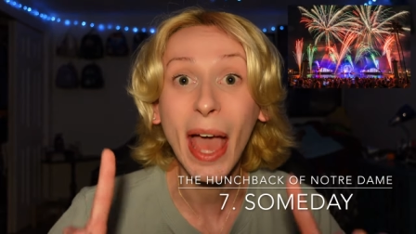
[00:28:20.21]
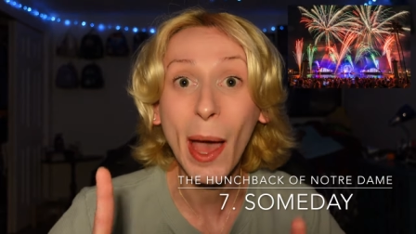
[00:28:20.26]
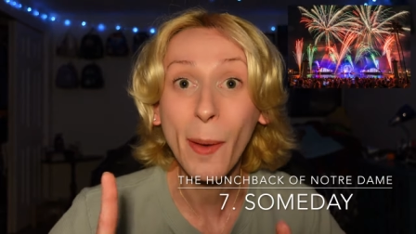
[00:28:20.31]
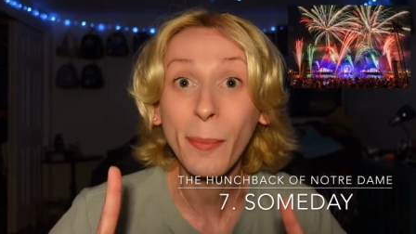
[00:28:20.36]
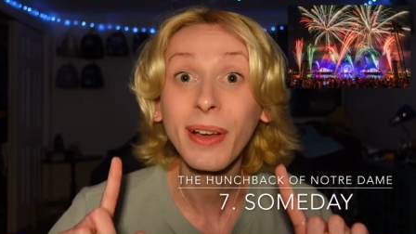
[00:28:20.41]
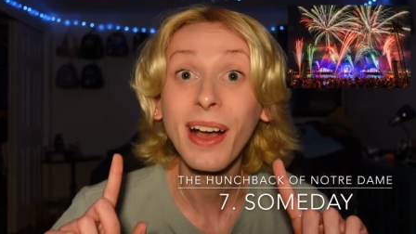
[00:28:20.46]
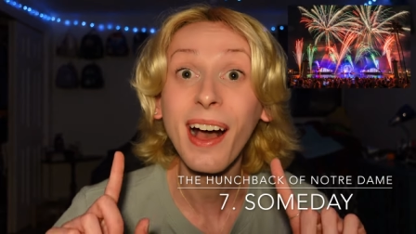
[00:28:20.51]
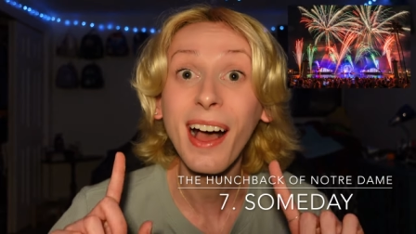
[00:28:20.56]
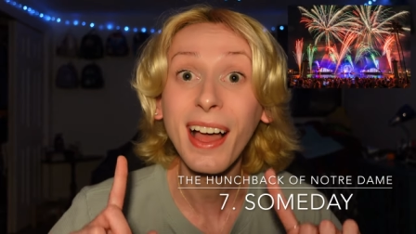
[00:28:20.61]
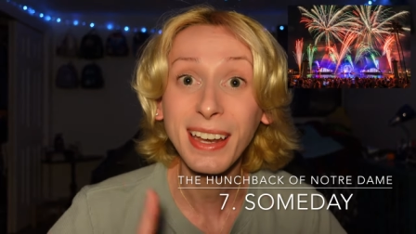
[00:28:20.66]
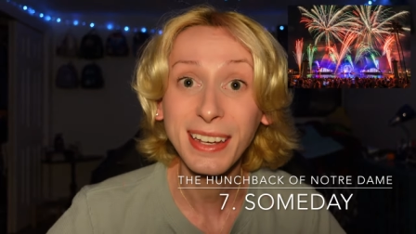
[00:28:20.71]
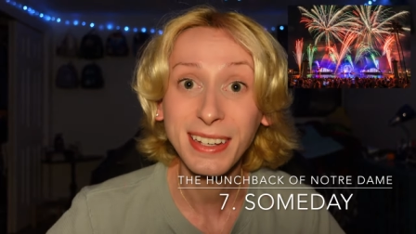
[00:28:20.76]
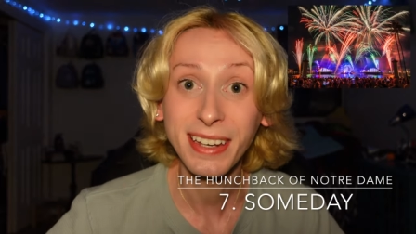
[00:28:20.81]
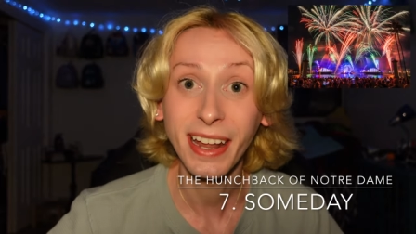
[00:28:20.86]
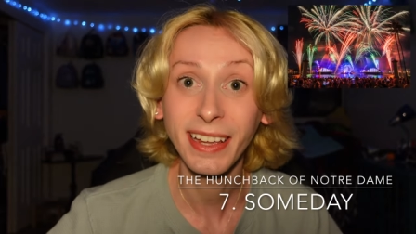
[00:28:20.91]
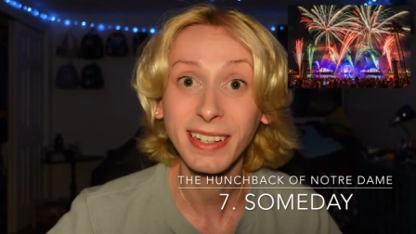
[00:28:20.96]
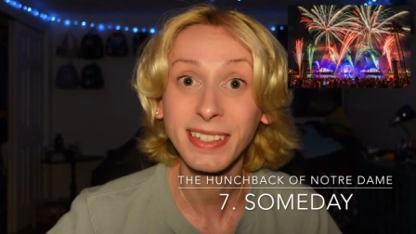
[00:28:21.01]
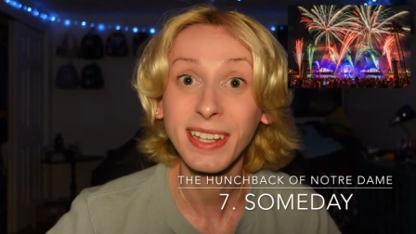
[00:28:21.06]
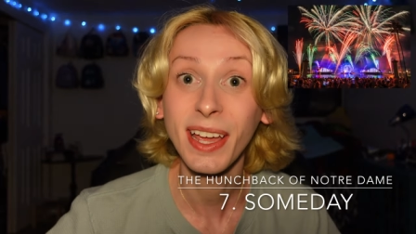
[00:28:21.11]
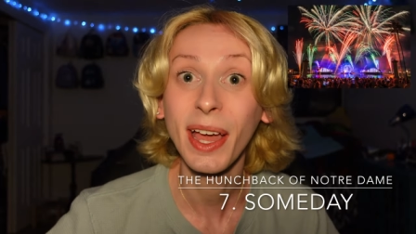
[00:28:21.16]
Epcot
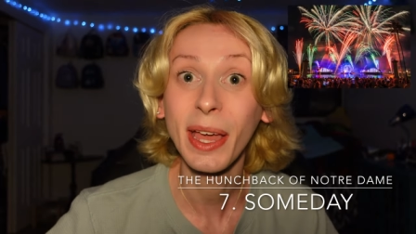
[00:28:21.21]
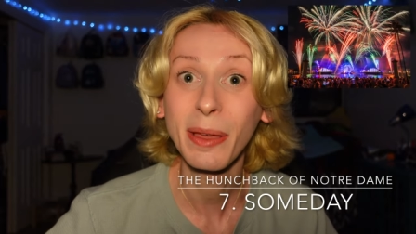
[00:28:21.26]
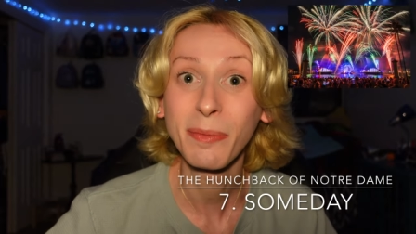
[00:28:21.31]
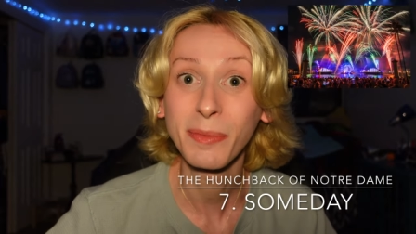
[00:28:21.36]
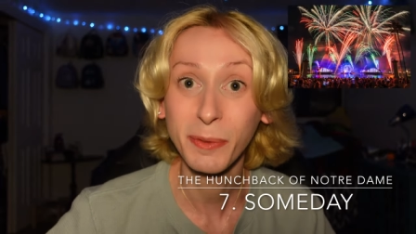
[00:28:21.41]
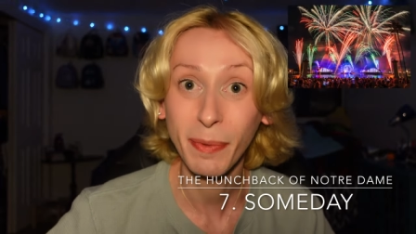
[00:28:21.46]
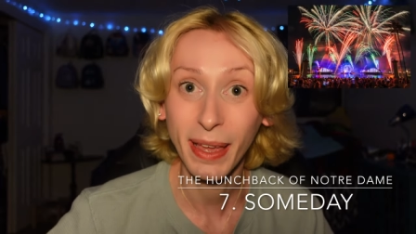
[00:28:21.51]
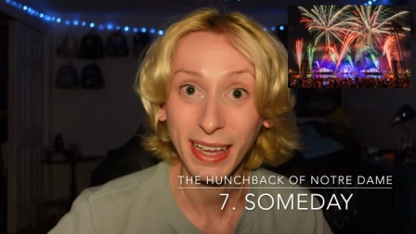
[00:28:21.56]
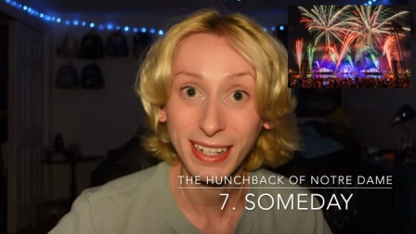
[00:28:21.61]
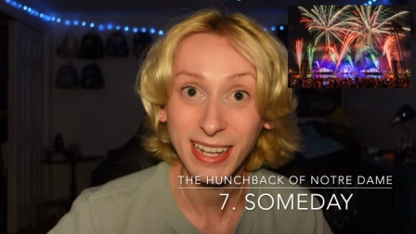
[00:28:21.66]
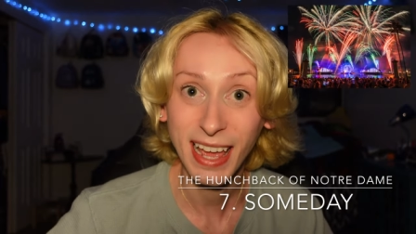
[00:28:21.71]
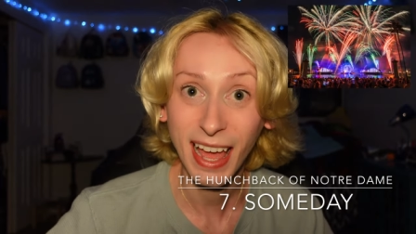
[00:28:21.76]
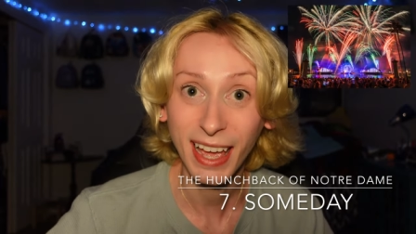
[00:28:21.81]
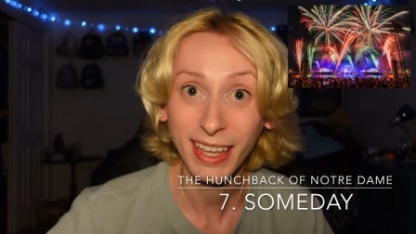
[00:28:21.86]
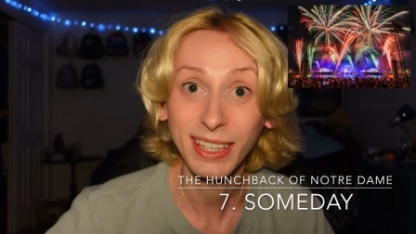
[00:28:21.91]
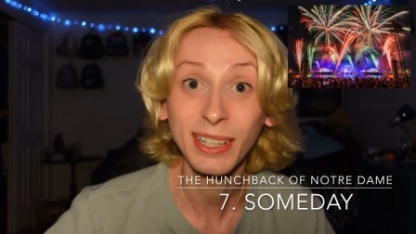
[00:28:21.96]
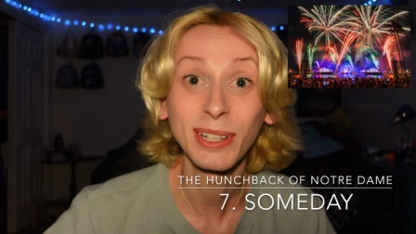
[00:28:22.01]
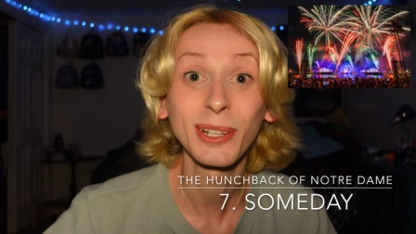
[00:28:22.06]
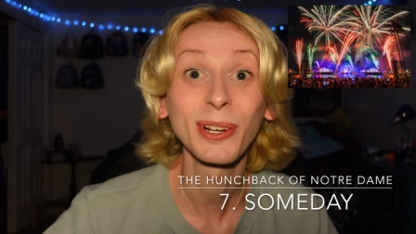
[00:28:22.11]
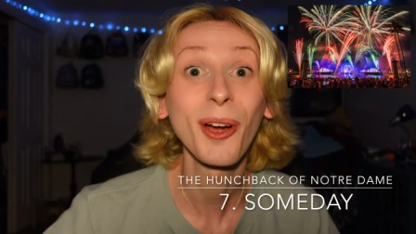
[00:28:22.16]
nighttime
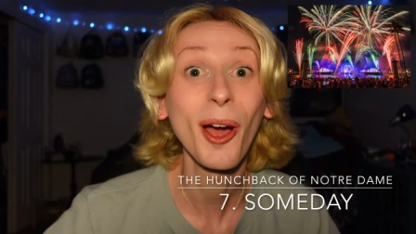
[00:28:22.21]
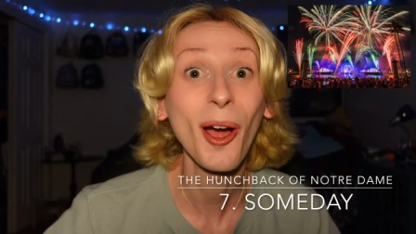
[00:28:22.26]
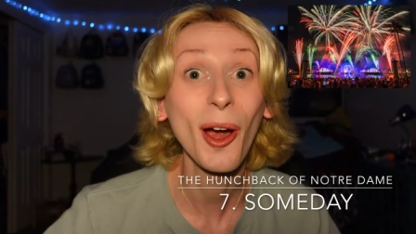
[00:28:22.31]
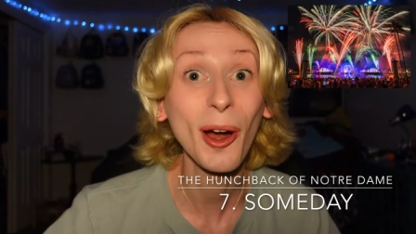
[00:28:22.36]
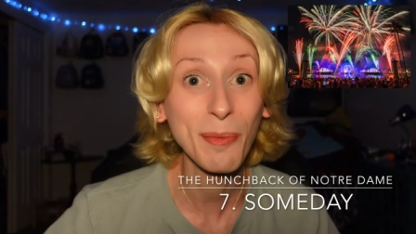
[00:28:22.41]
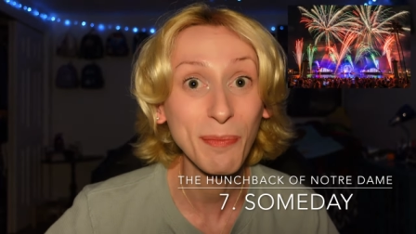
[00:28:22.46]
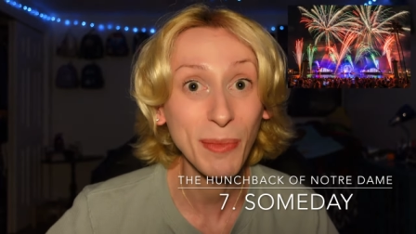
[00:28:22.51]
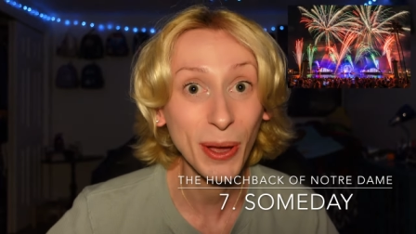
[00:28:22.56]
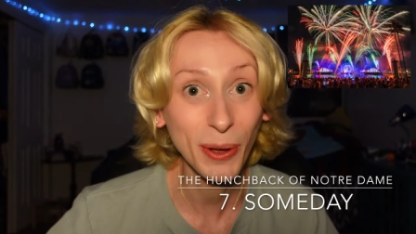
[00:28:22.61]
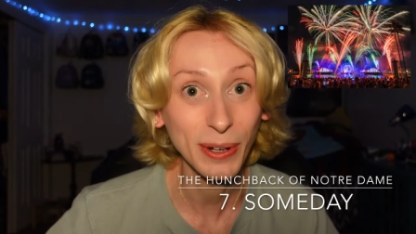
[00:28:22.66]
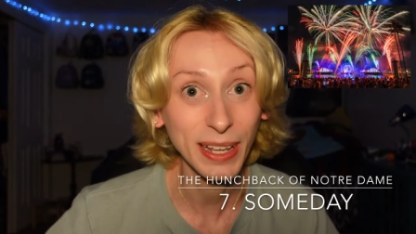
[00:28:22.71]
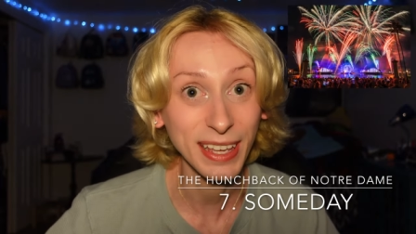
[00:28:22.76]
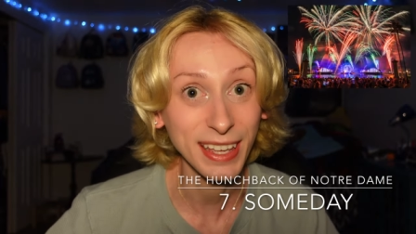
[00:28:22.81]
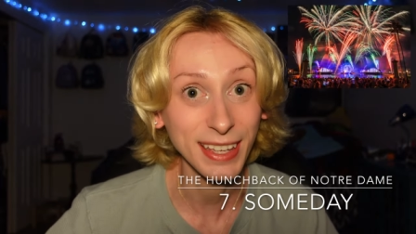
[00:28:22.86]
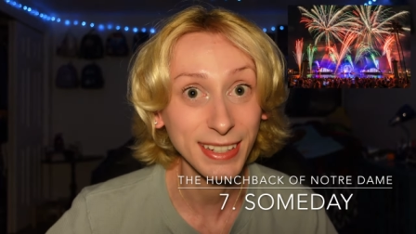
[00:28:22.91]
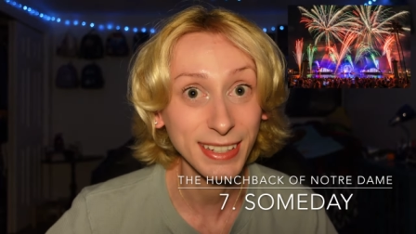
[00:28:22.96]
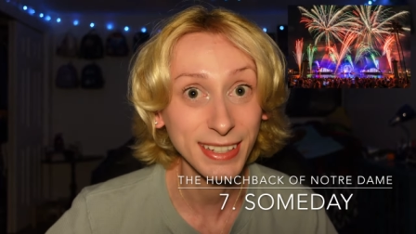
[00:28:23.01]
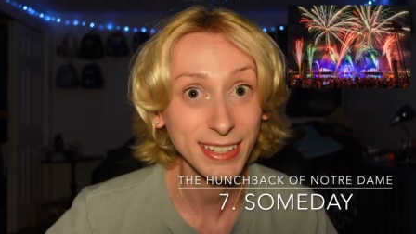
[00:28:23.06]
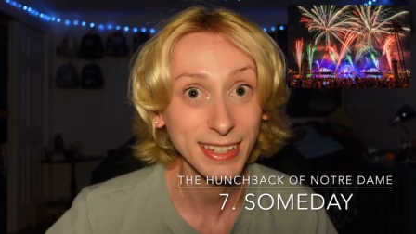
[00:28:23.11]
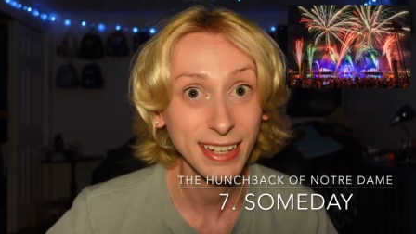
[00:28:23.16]
spectacular
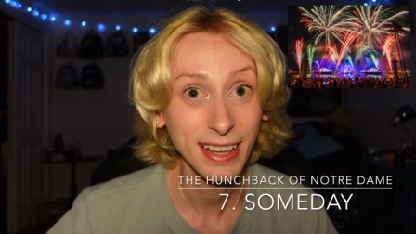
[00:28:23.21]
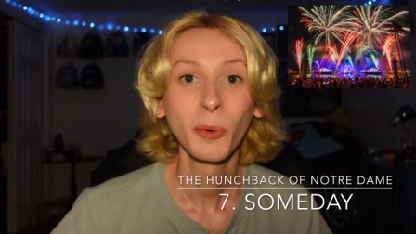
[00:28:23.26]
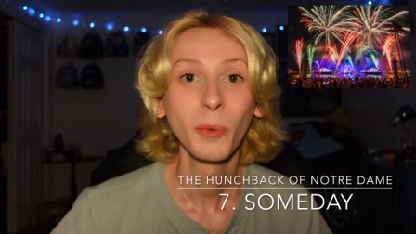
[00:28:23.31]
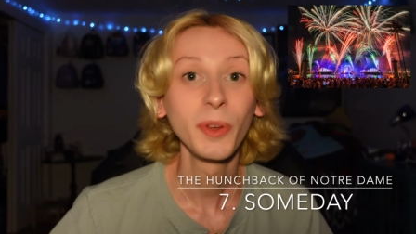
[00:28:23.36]
Harmonious.